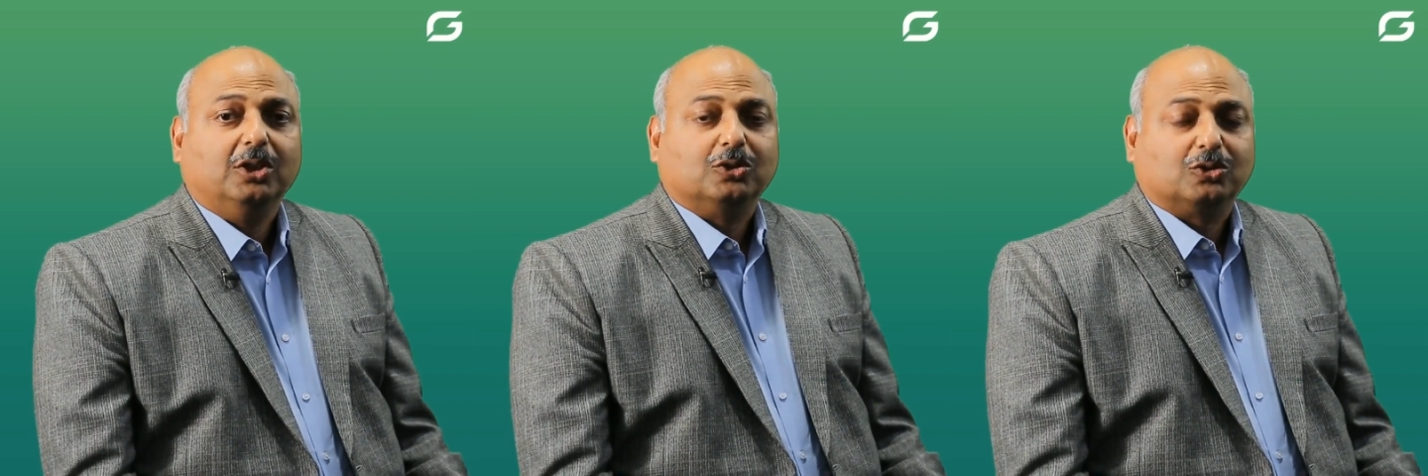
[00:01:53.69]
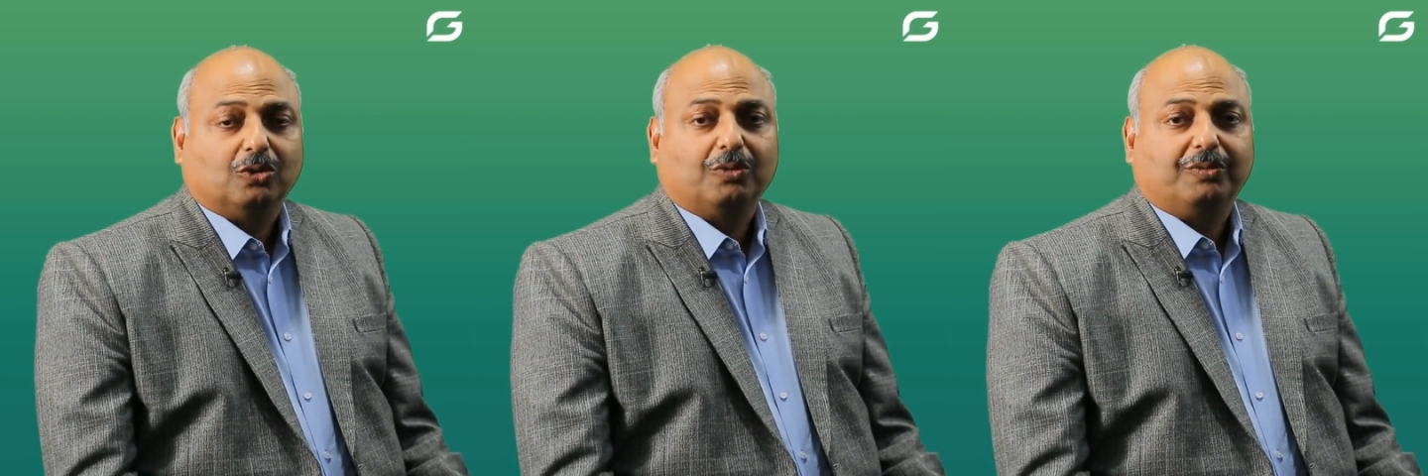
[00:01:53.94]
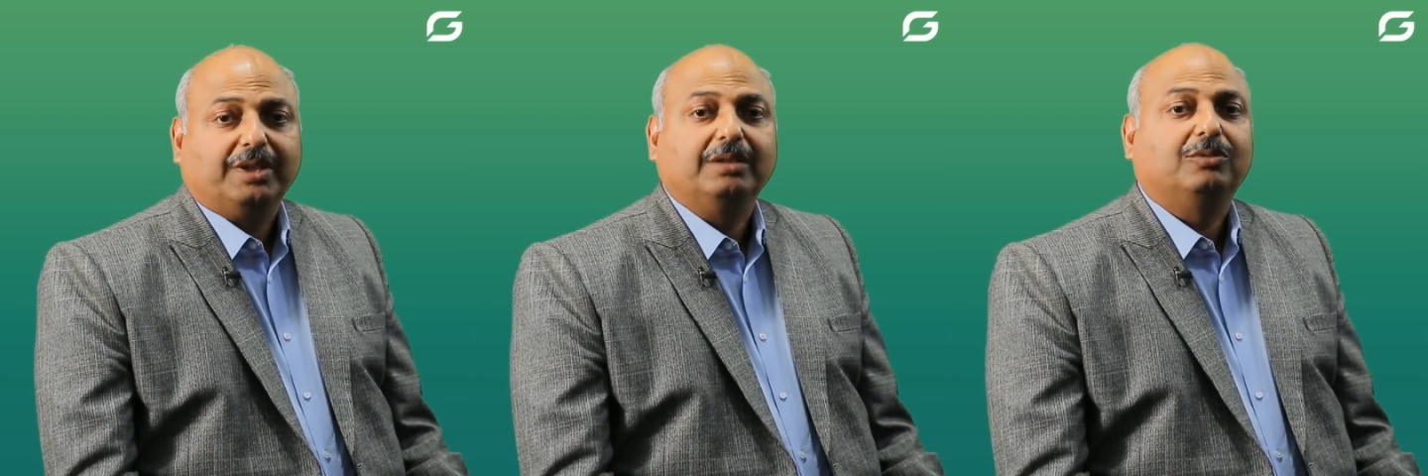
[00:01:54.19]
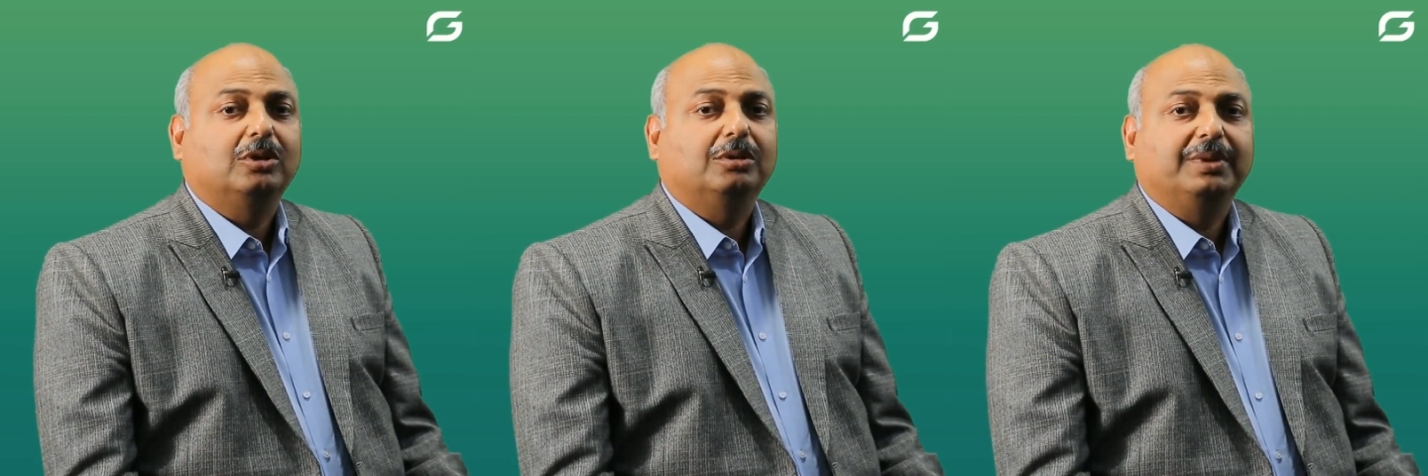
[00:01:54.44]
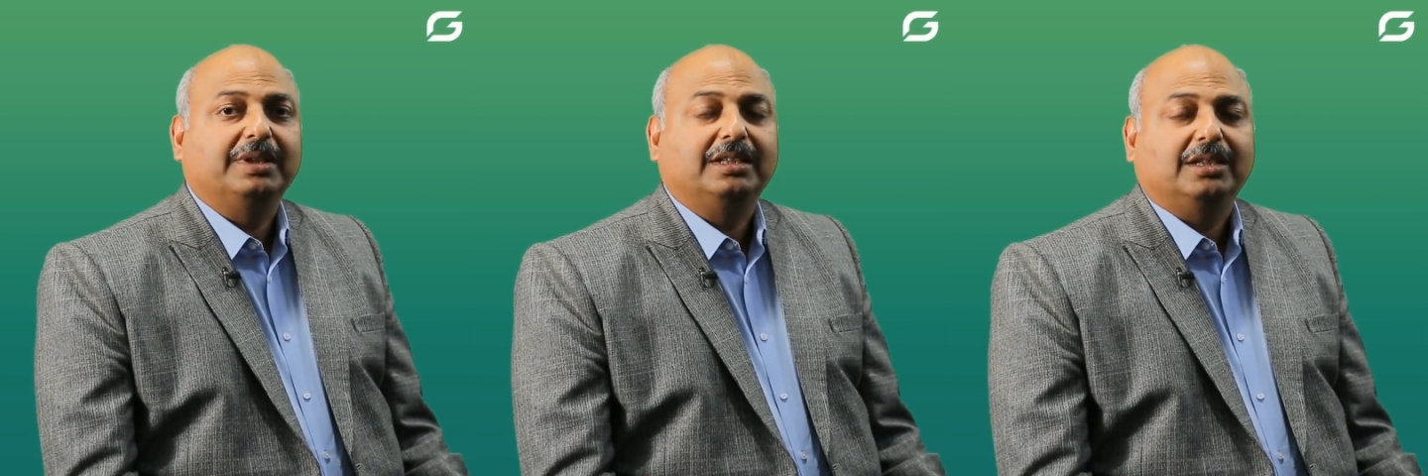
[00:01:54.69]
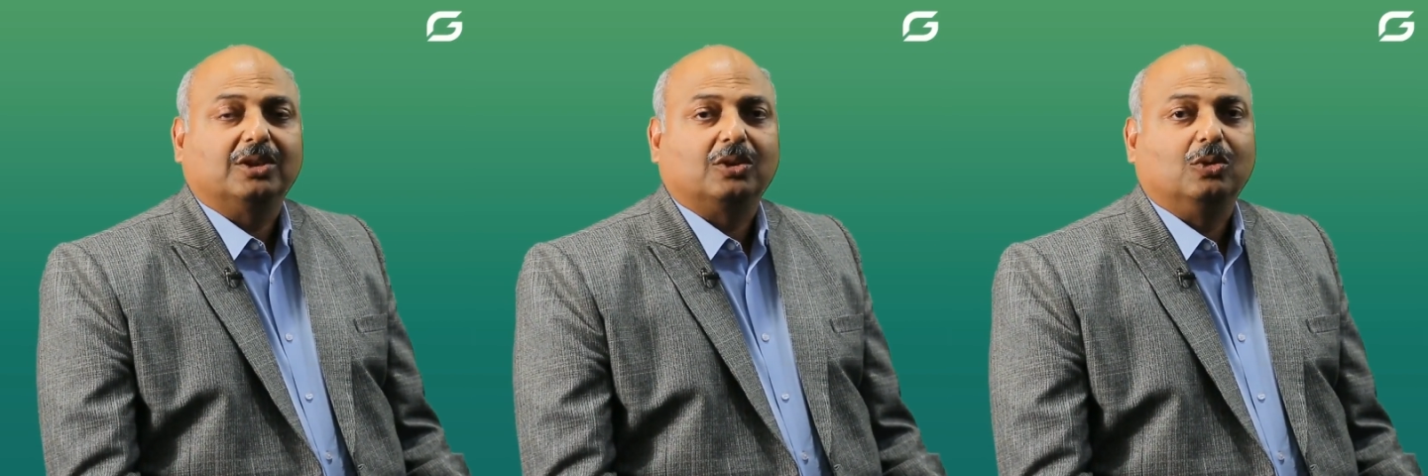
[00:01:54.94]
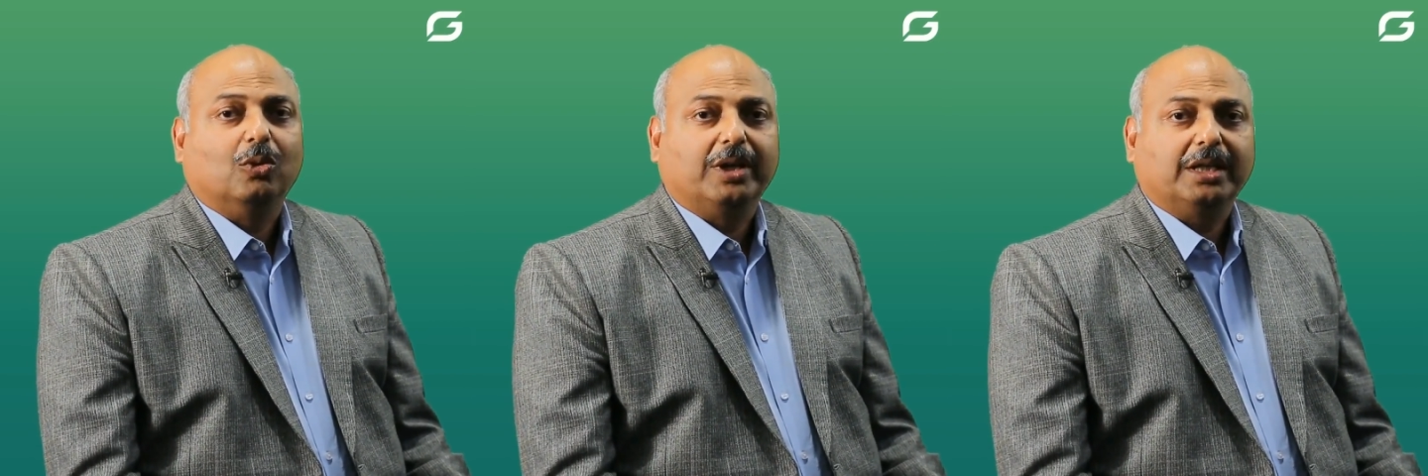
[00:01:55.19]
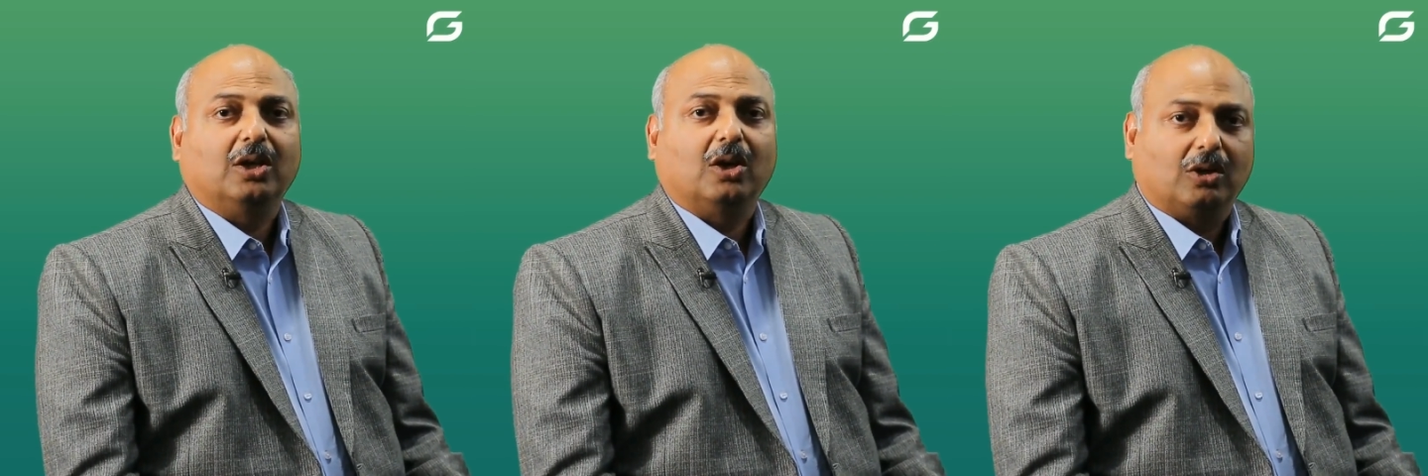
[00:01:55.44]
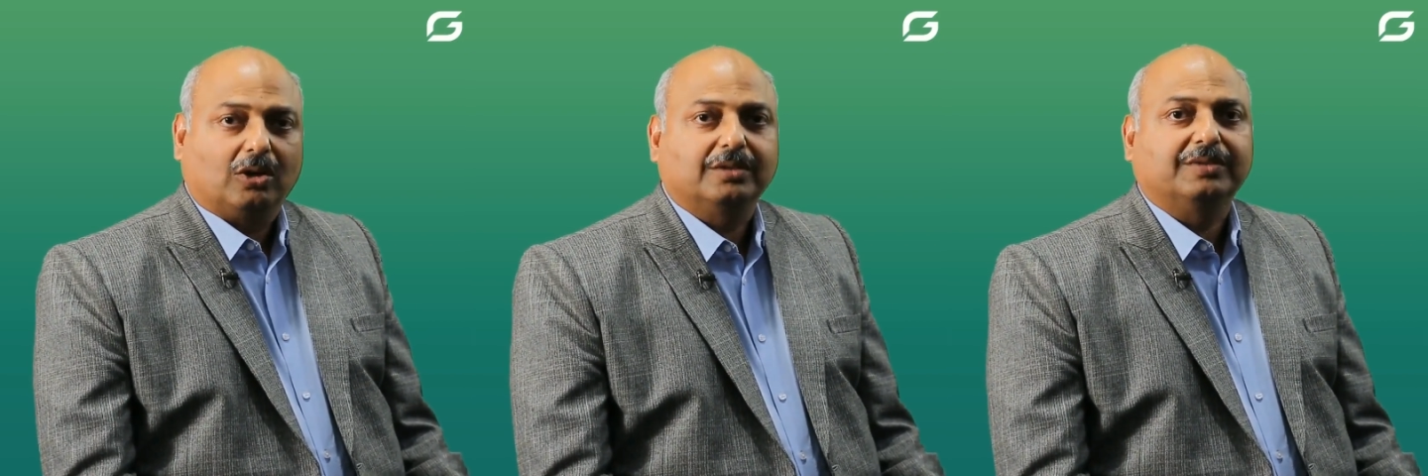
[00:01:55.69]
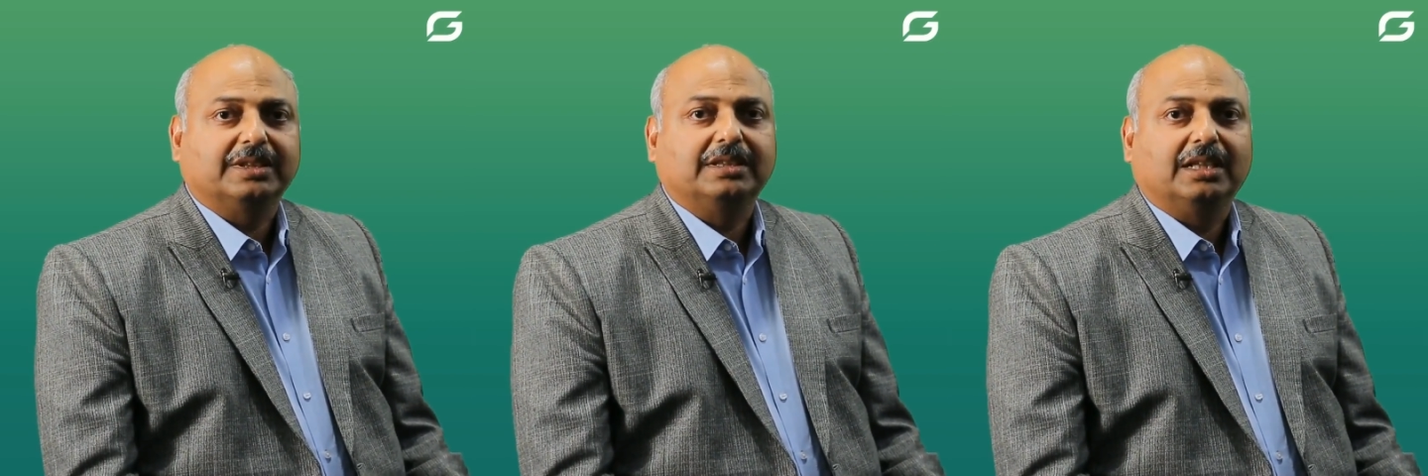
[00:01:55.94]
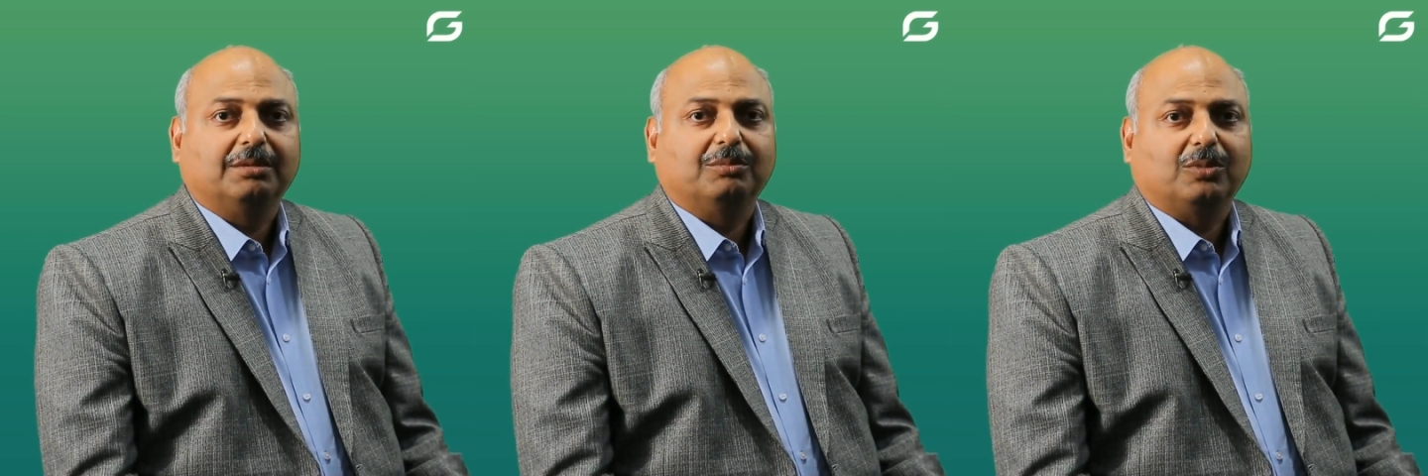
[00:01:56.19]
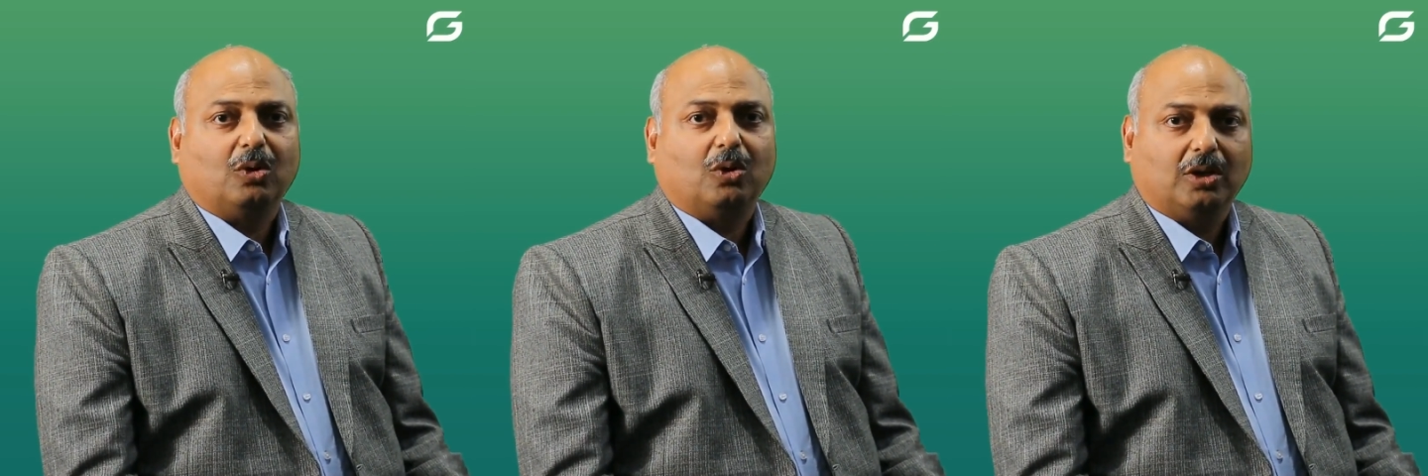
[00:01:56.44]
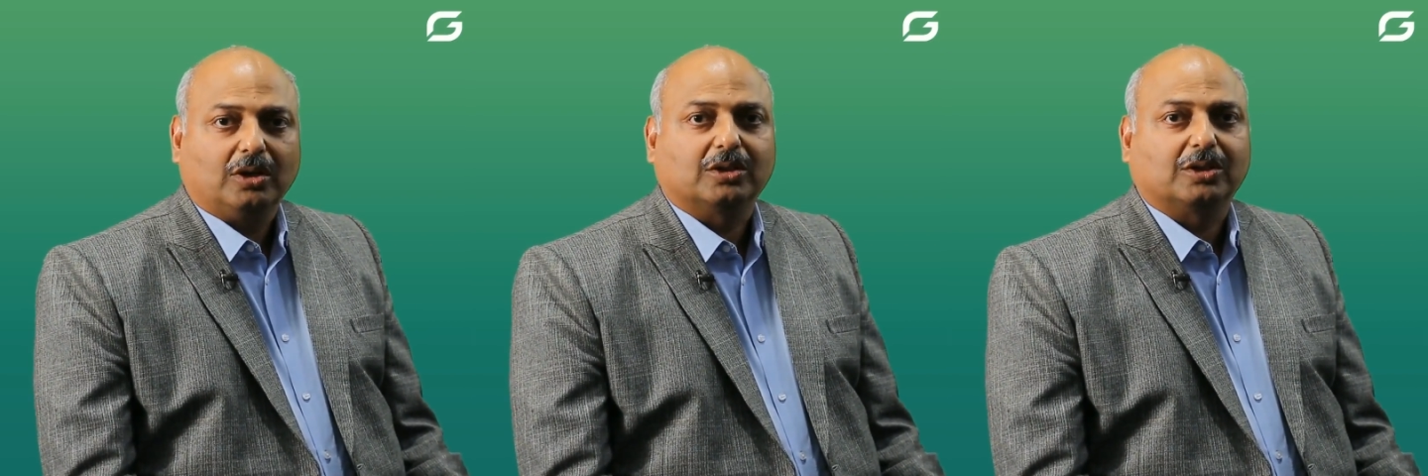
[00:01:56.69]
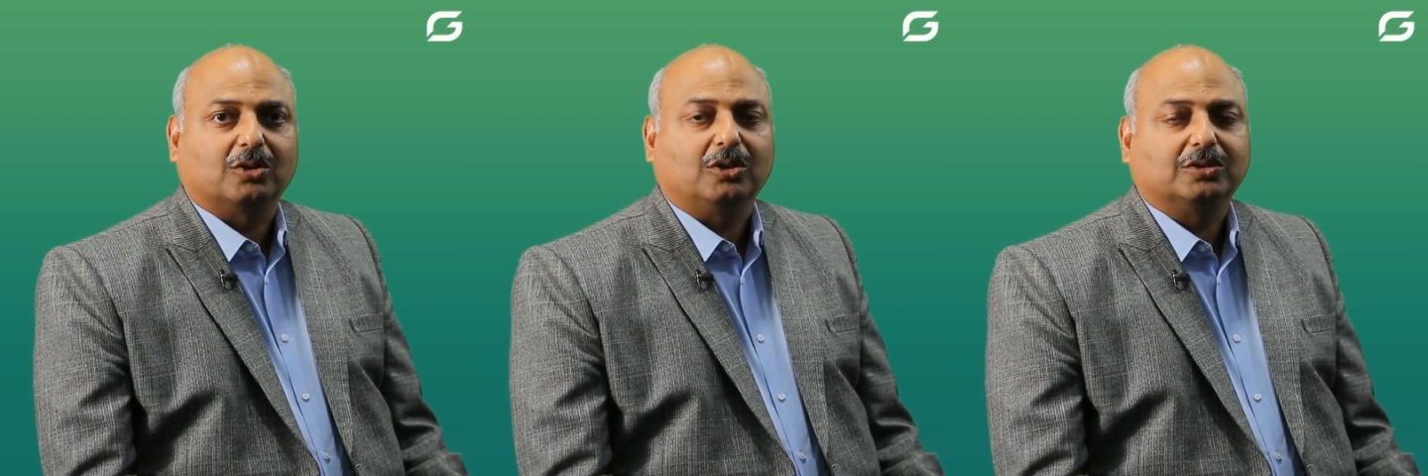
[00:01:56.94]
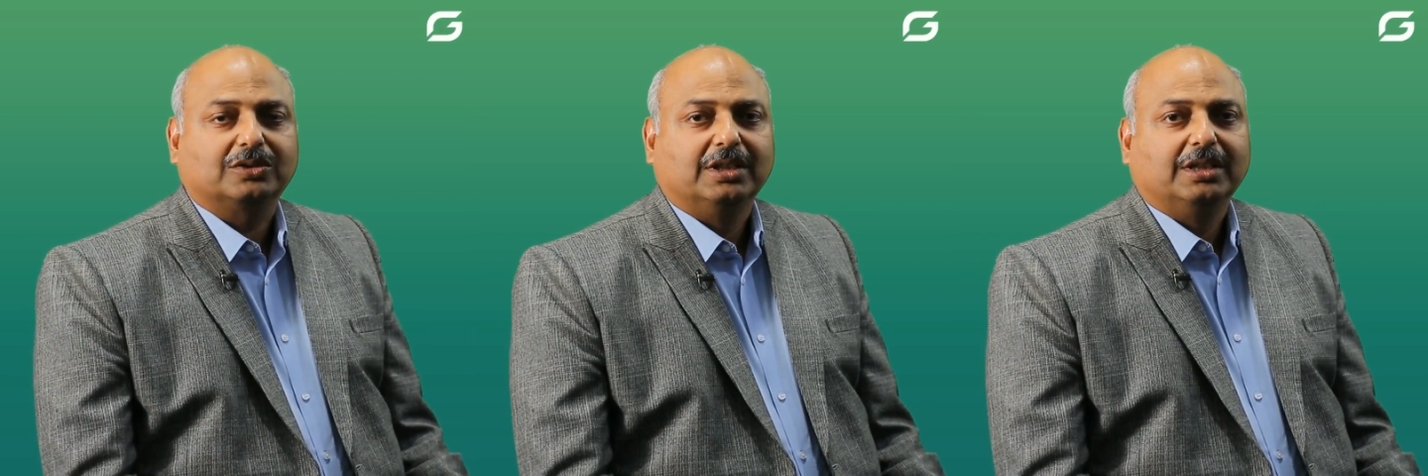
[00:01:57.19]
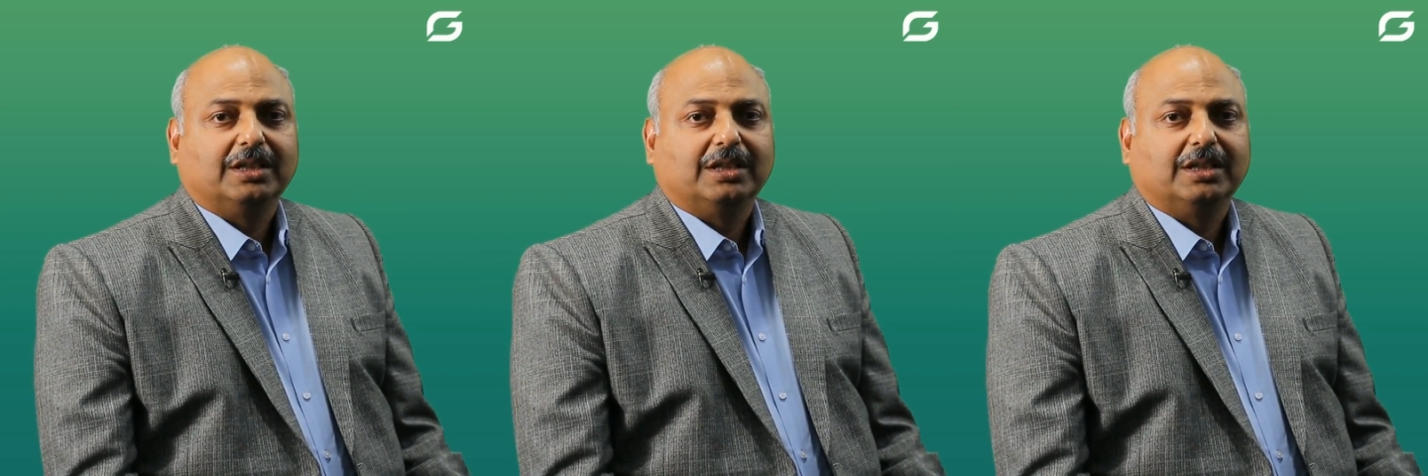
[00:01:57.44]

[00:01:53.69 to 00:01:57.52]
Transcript: So we would be going along with them all across,